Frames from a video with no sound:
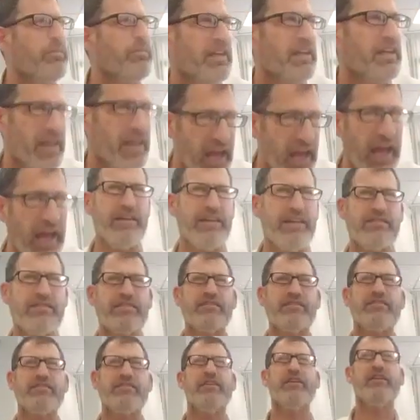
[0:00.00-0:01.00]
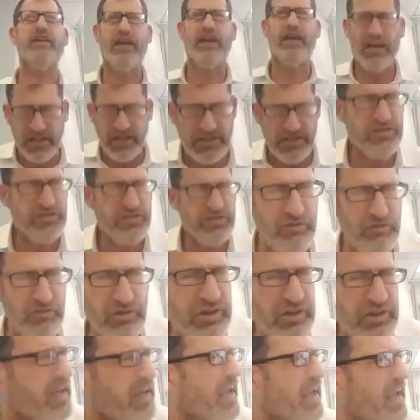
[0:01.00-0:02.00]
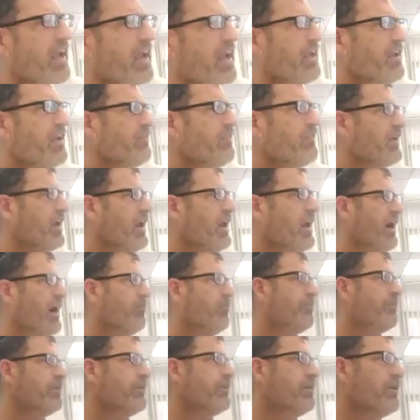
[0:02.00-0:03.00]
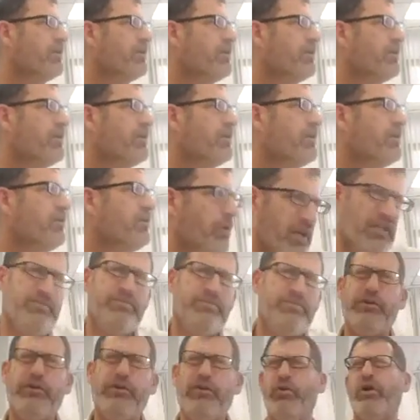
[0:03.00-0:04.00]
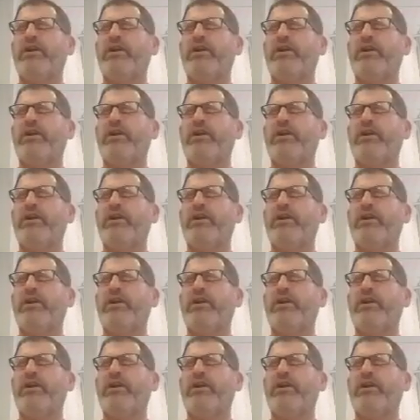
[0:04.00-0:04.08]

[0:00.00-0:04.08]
for peace said, yes, it's true you can't give it up, but